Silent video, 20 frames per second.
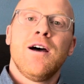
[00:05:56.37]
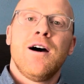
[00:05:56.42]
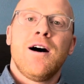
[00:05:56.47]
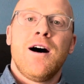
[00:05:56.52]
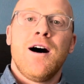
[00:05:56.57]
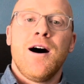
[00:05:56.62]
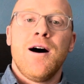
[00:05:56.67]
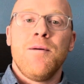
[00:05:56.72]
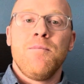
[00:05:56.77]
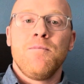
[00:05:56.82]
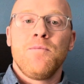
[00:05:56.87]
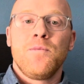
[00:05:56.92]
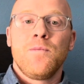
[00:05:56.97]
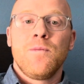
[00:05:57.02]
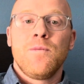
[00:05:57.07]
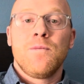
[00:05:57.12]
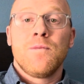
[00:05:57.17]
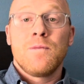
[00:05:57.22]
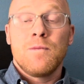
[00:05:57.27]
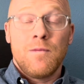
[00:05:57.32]

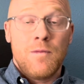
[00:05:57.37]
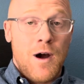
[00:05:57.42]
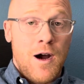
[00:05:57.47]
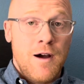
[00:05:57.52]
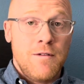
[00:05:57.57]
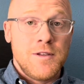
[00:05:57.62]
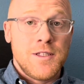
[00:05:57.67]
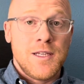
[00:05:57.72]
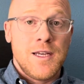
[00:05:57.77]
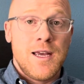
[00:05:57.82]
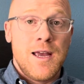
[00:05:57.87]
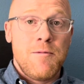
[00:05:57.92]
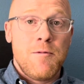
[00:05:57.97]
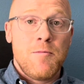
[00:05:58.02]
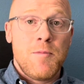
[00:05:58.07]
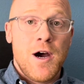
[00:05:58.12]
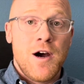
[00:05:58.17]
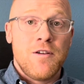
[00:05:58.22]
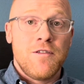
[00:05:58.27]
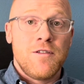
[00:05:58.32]
obviously came
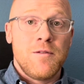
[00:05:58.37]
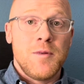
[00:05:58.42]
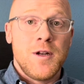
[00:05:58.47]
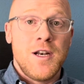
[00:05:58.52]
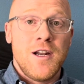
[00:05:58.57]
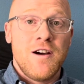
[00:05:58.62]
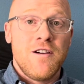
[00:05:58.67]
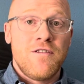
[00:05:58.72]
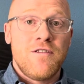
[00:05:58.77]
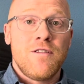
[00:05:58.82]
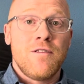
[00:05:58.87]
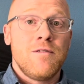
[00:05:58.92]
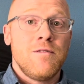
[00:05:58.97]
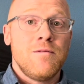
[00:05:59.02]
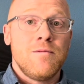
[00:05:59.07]
about from enough